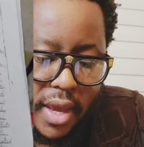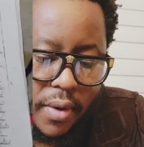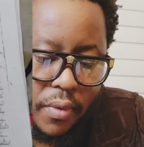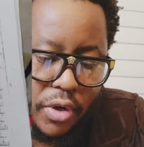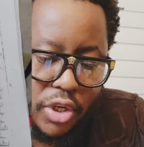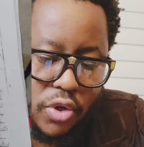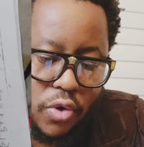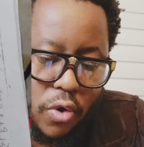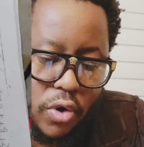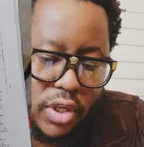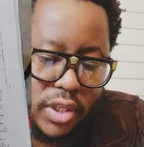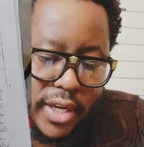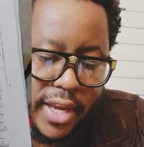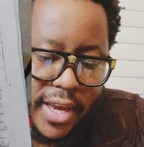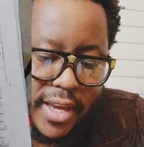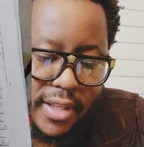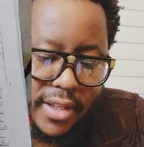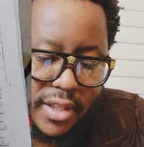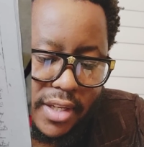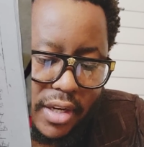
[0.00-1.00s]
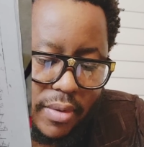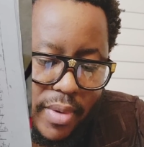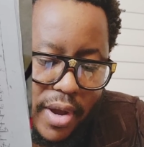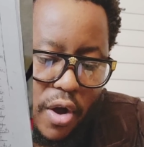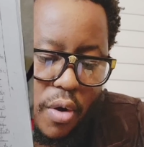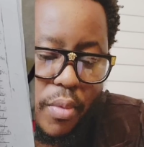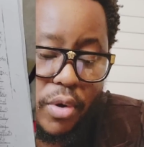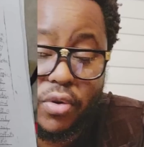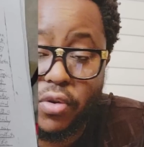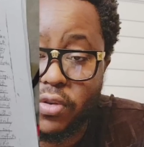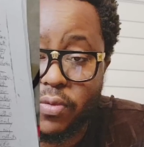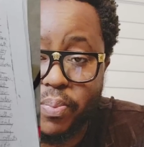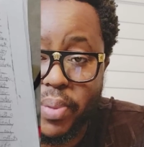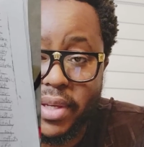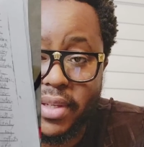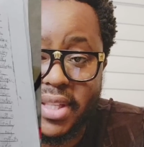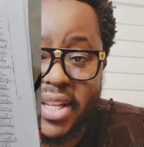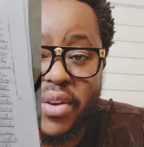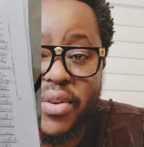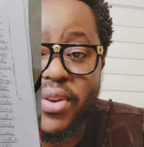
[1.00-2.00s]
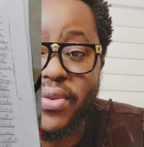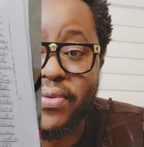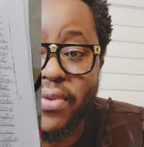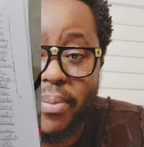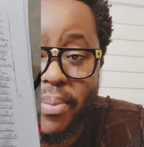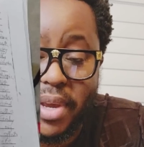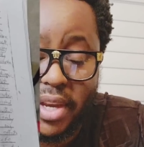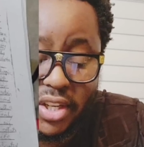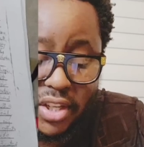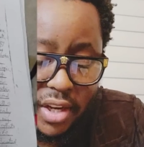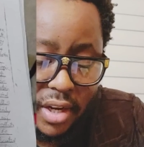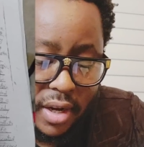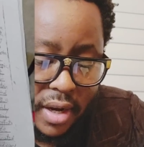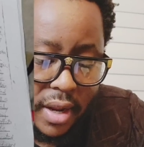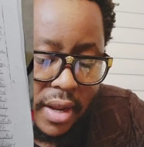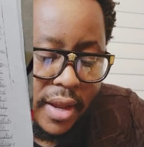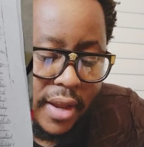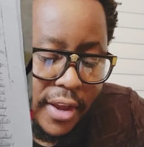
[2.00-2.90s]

which contains Jeremiah Omoto's personal information.